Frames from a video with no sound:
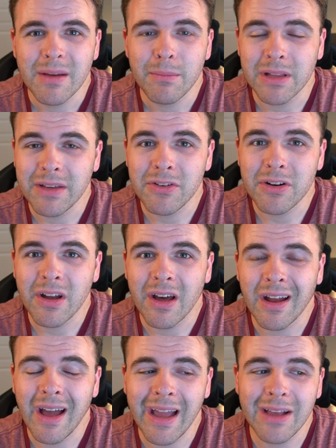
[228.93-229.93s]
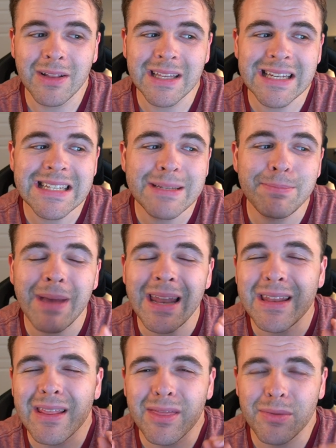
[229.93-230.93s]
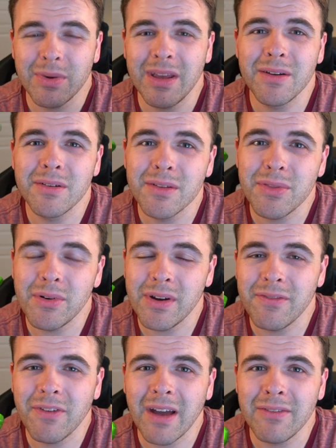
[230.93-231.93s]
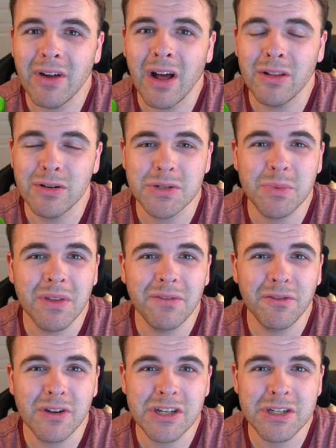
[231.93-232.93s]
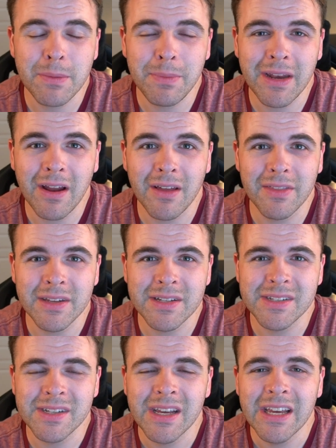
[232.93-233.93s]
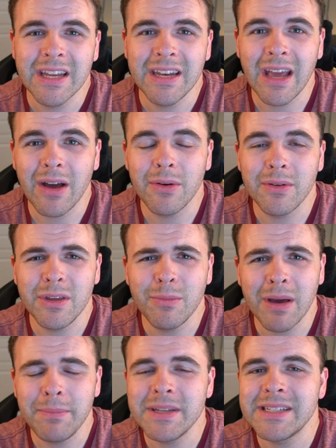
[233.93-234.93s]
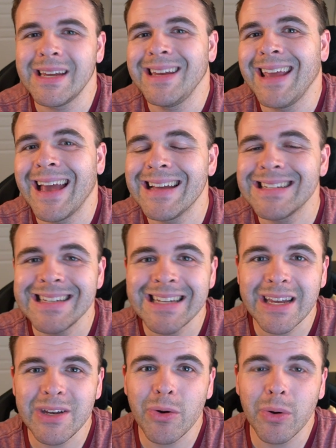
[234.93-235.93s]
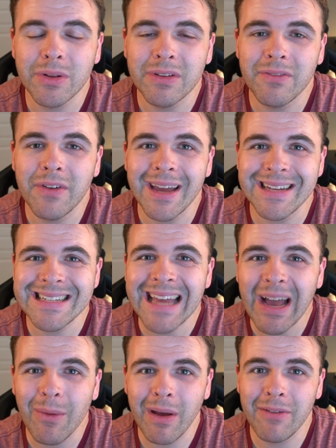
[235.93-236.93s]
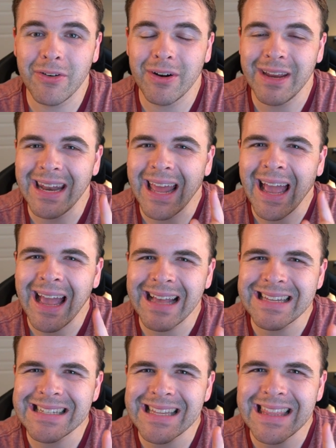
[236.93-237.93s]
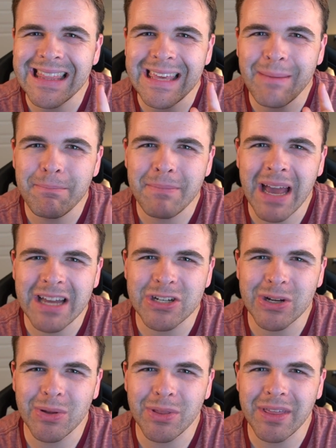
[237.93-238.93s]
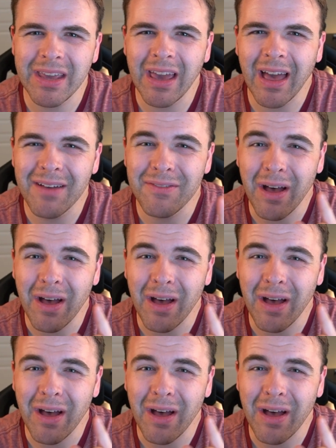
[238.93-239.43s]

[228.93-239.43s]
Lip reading: Believe it or not, I only spent $335 with free shipping on this. Now, you might be saying, yeah, it's a 10-year-old device. However, it has the magical thing of